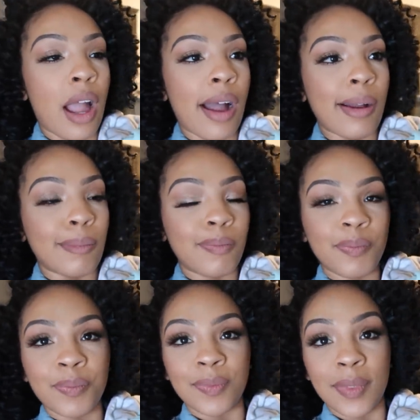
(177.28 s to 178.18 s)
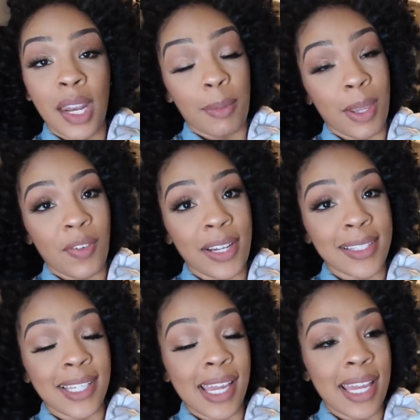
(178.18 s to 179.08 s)
um, that I'm getting
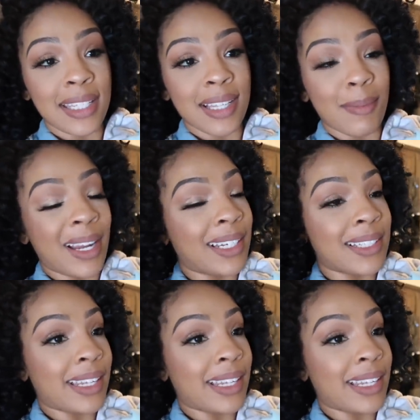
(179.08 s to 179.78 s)
ready to eat. I'm about to